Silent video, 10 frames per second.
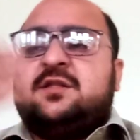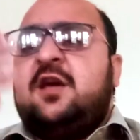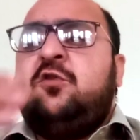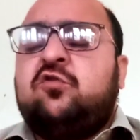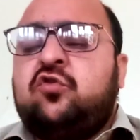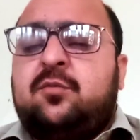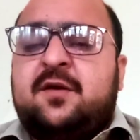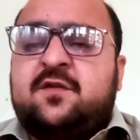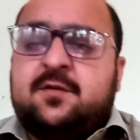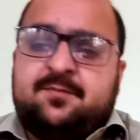Thank you so
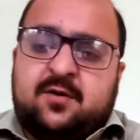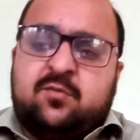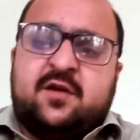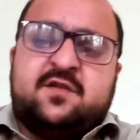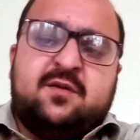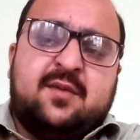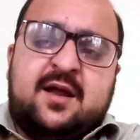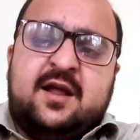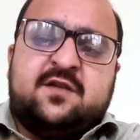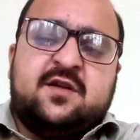much for watching
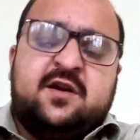my lecture.